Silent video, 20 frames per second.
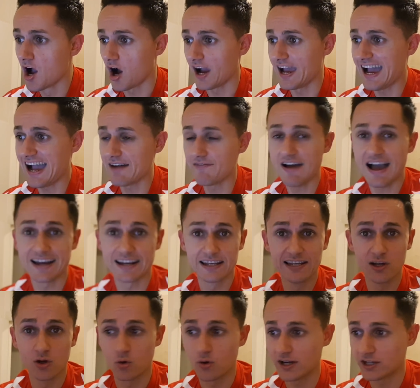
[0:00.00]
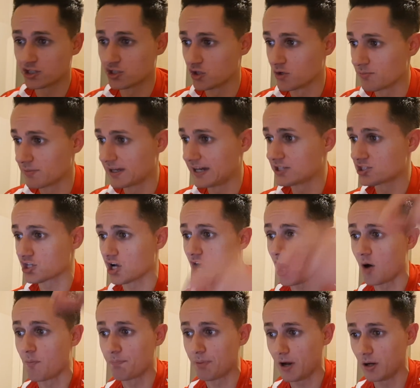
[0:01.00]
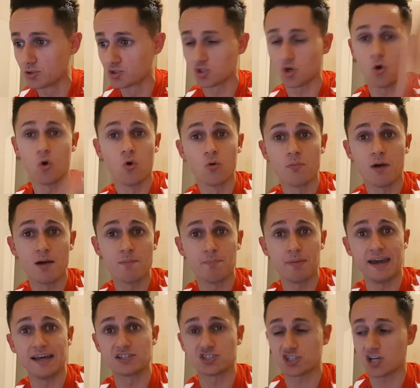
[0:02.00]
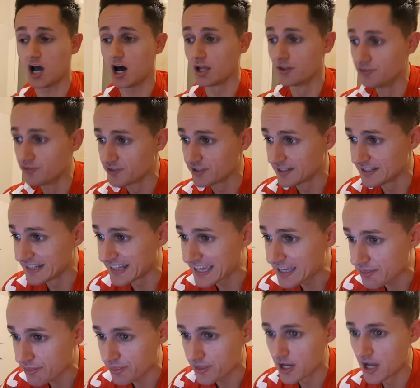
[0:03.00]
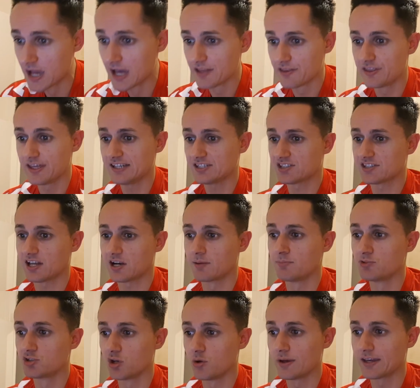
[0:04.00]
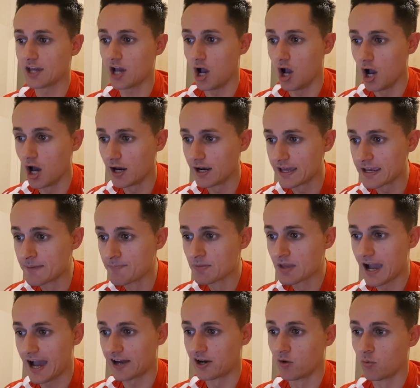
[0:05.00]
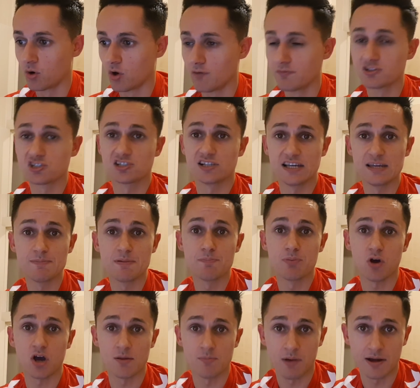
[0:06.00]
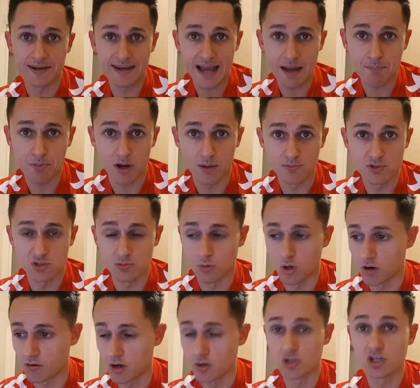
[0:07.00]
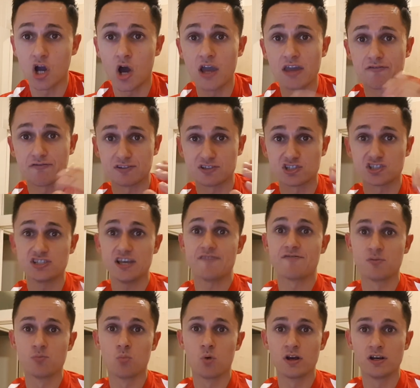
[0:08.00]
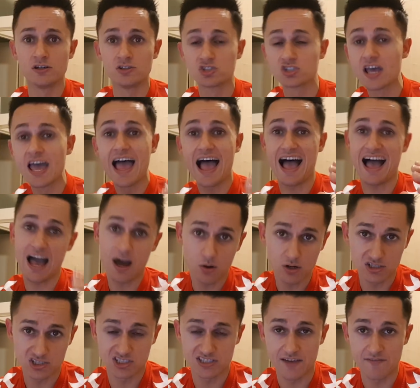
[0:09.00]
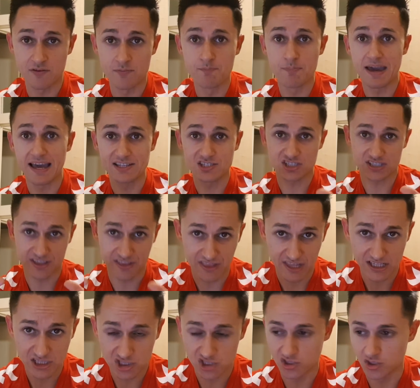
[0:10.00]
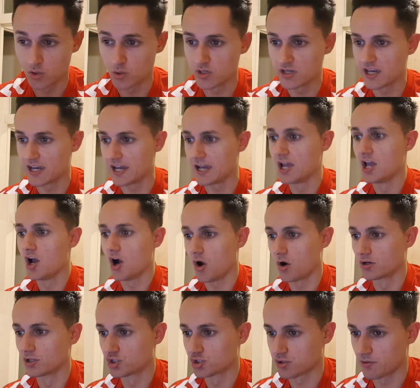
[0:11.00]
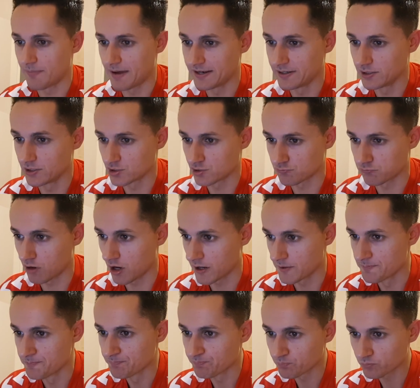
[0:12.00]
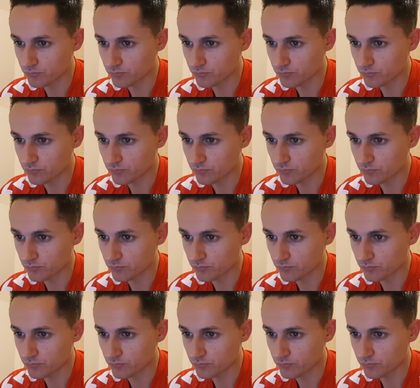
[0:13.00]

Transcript: I have had a little accumulator. I'll post all my bets underneath this that I'm doing early, and I will obviously be putting my nap up tomorrow, going for 7 winners out of 7 bets this new year on a tremendous run.